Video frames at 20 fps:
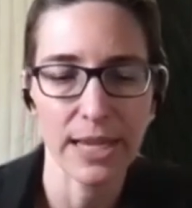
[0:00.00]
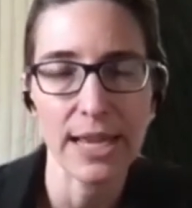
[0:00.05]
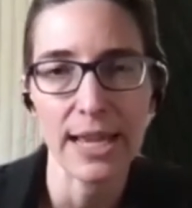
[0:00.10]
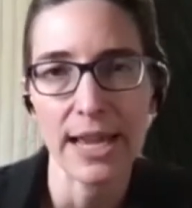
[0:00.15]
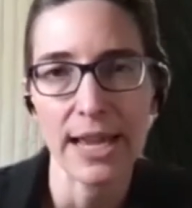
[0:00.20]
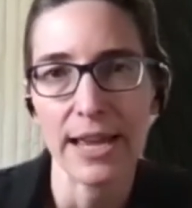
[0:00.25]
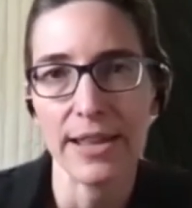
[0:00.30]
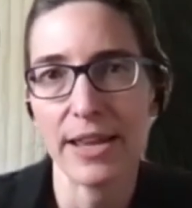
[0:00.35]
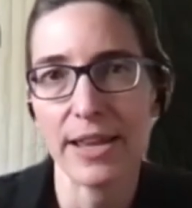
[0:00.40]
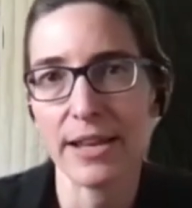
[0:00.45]

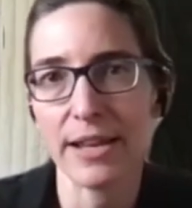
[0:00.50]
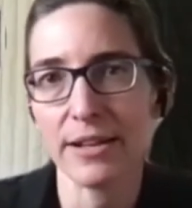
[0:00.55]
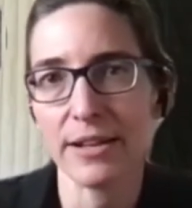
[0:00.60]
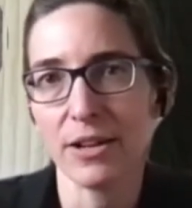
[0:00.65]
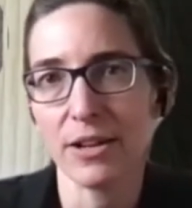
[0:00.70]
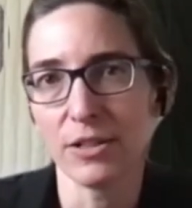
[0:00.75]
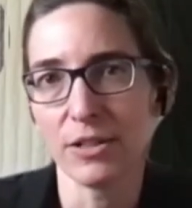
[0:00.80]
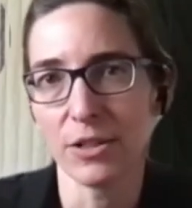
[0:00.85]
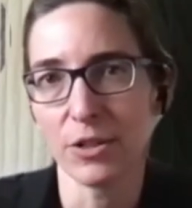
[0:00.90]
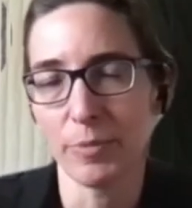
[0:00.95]
And then
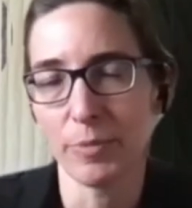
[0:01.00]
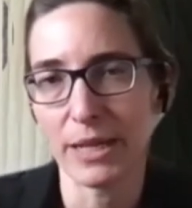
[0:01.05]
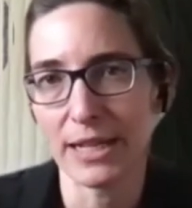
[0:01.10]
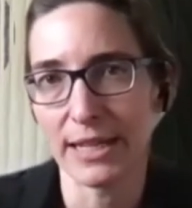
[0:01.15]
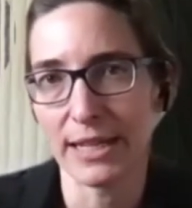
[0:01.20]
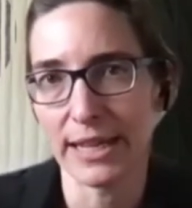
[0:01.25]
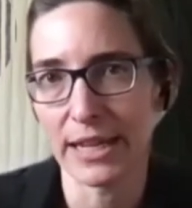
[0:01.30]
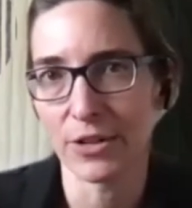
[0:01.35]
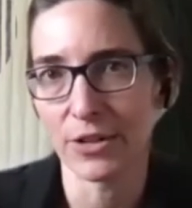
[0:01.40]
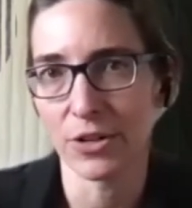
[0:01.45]
a little bit
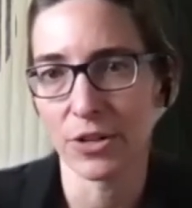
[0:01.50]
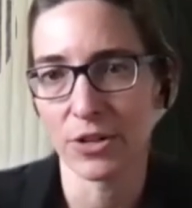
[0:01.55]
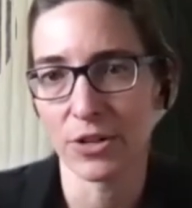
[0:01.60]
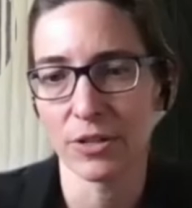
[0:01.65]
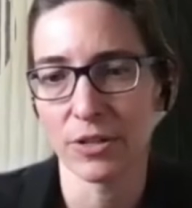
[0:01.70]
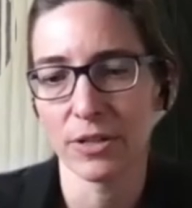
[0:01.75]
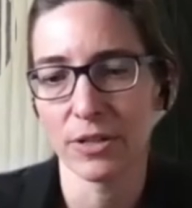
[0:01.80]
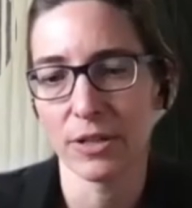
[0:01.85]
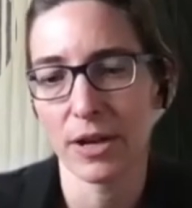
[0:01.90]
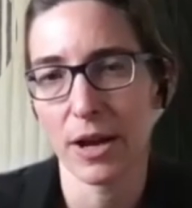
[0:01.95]

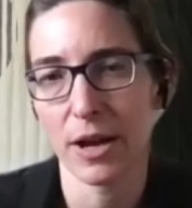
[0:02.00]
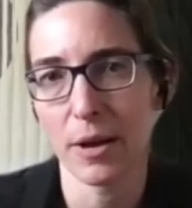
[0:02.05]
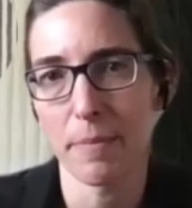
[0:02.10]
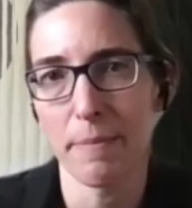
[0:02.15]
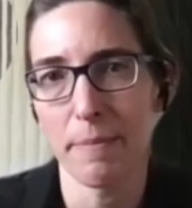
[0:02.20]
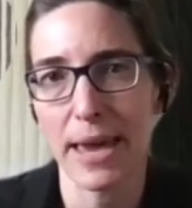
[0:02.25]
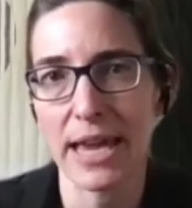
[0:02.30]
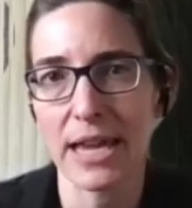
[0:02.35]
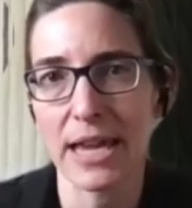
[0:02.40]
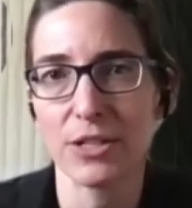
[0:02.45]
later, uh,
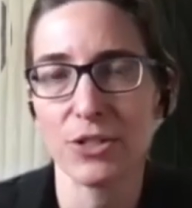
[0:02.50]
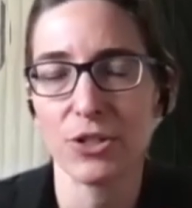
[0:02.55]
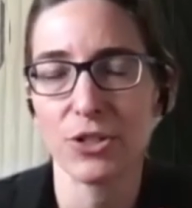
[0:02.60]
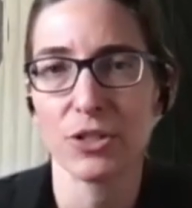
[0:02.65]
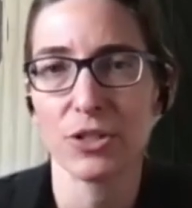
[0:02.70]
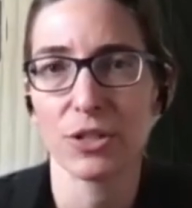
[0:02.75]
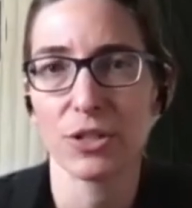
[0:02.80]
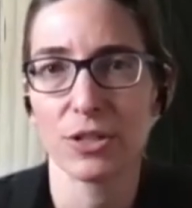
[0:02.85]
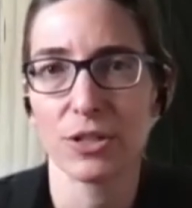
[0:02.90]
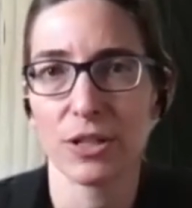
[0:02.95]
May and
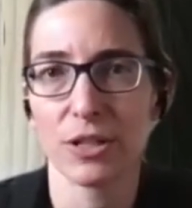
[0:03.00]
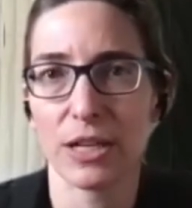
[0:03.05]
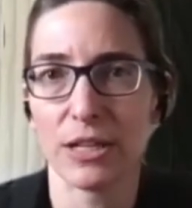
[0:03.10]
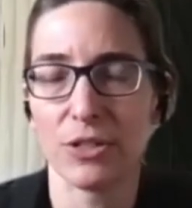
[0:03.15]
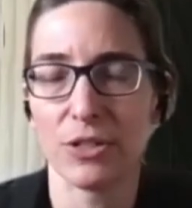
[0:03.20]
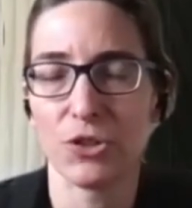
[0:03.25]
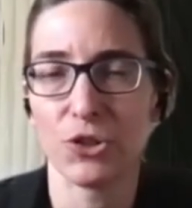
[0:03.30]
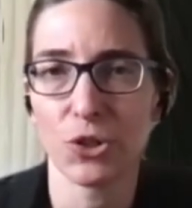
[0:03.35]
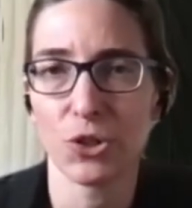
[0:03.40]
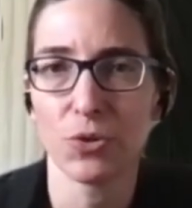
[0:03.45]

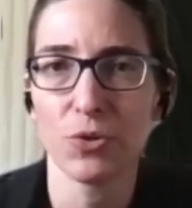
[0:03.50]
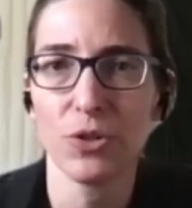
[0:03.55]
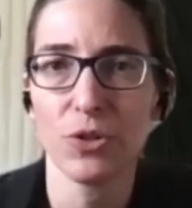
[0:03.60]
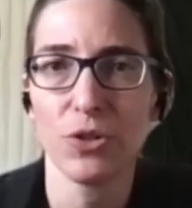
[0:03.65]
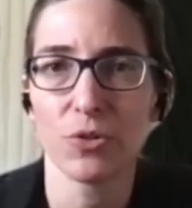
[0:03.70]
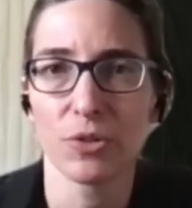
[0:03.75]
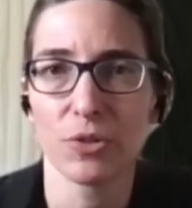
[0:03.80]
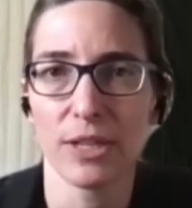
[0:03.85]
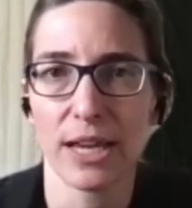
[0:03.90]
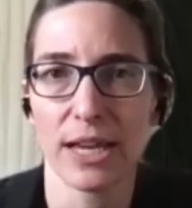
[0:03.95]
and June,
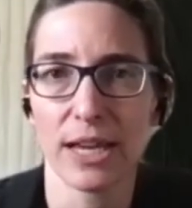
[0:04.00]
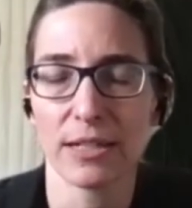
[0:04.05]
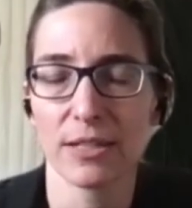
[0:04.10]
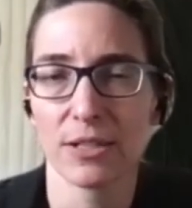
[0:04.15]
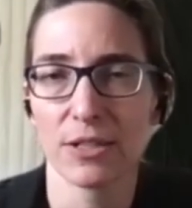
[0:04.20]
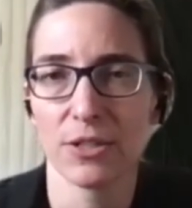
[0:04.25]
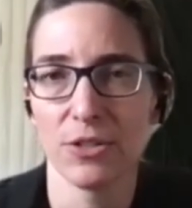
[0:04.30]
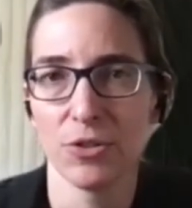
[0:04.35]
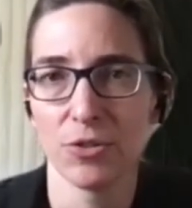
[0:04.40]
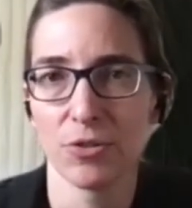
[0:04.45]
you'll get
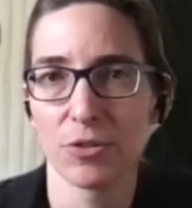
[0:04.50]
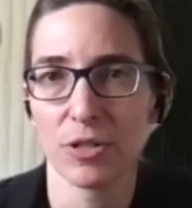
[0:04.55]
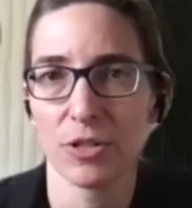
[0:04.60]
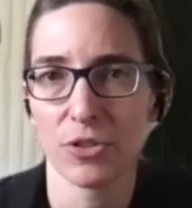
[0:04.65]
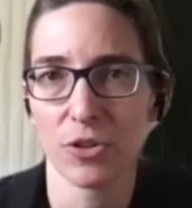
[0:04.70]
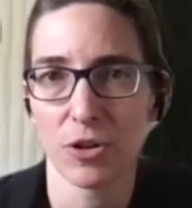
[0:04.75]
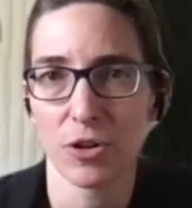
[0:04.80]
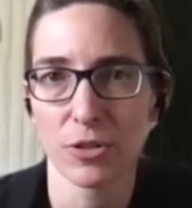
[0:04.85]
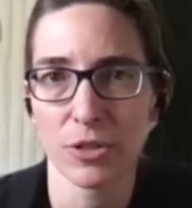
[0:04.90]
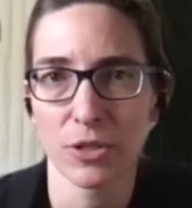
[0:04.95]
your
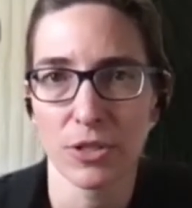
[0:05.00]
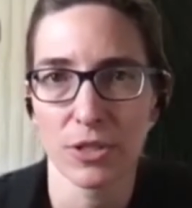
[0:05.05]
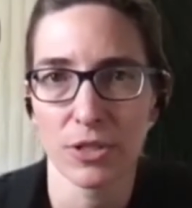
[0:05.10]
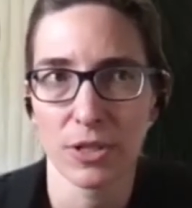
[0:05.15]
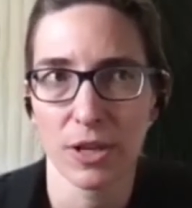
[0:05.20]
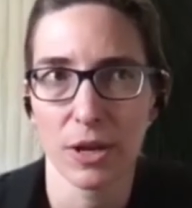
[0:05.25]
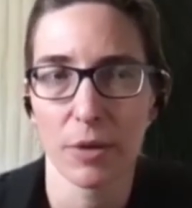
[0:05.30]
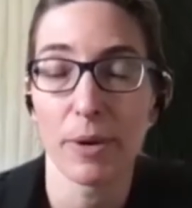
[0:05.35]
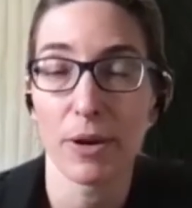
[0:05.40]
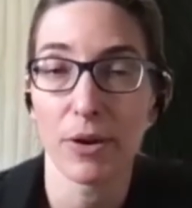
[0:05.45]
adult
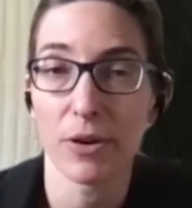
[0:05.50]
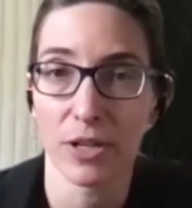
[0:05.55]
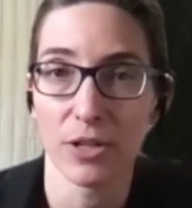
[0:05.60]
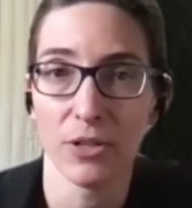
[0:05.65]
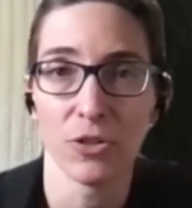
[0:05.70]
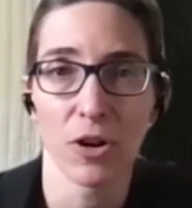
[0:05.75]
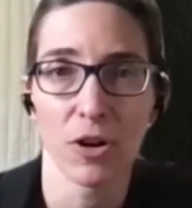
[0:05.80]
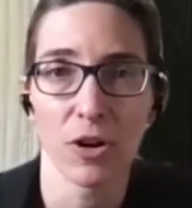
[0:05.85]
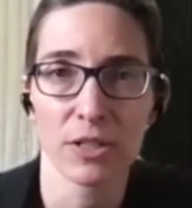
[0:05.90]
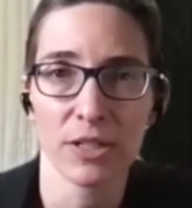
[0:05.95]
American
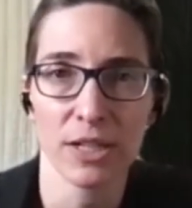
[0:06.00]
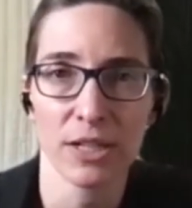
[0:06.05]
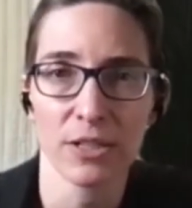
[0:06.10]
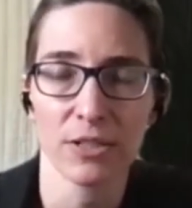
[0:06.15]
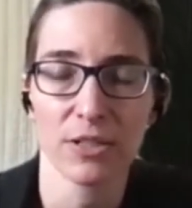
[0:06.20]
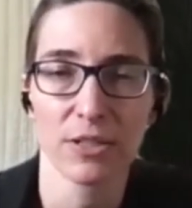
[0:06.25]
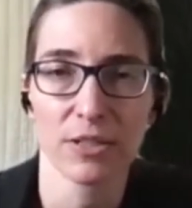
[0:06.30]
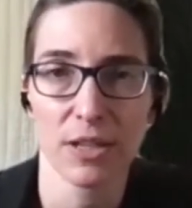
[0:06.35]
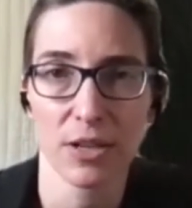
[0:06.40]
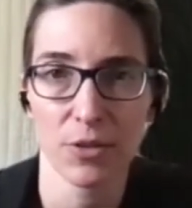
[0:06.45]
dog
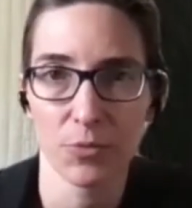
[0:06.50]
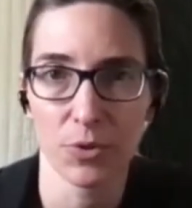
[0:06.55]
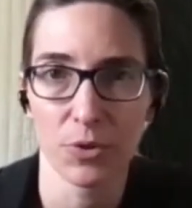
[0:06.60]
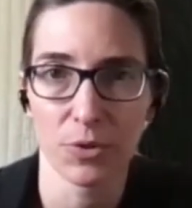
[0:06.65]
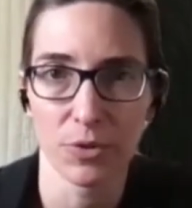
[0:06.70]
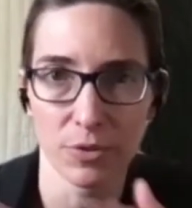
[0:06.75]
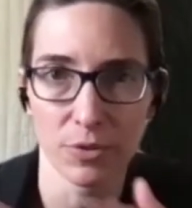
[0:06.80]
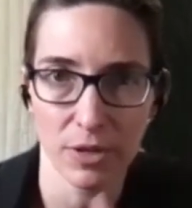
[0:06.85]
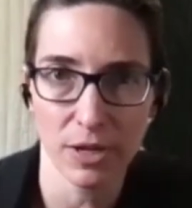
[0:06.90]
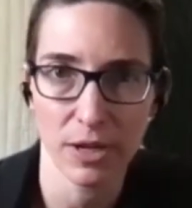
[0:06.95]
ticks that
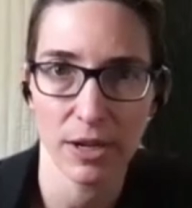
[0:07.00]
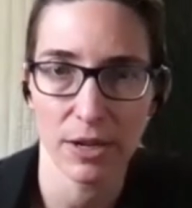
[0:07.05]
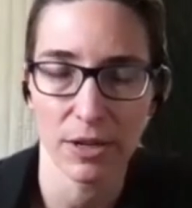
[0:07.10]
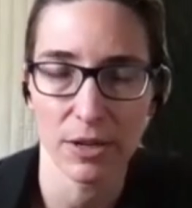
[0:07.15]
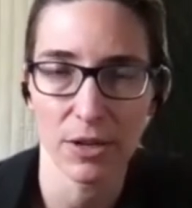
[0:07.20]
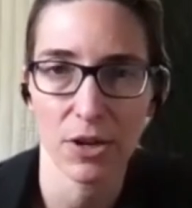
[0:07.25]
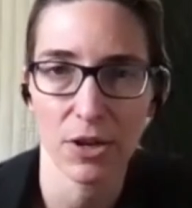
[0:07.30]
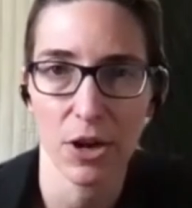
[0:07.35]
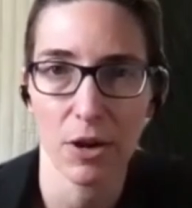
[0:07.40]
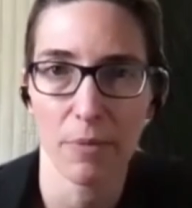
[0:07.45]
will uh,
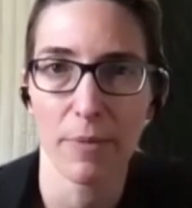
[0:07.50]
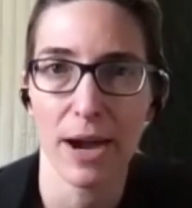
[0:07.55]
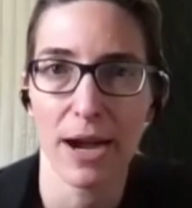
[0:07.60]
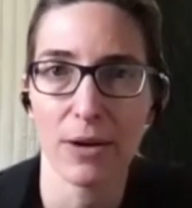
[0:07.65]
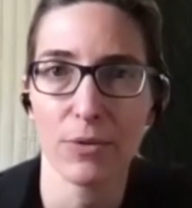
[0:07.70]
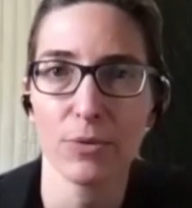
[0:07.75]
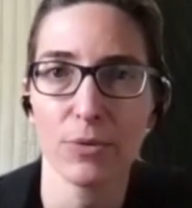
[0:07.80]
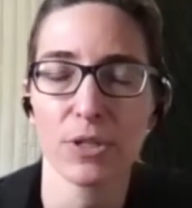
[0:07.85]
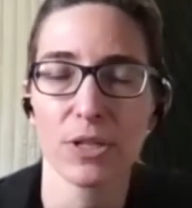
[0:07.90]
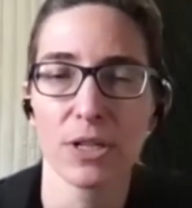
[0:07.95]
come
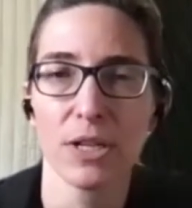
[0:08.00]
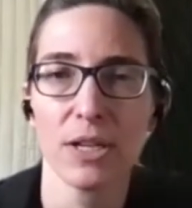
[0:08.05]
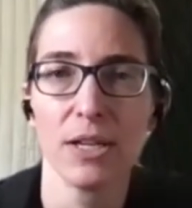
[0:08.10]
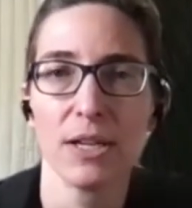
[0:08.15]
out,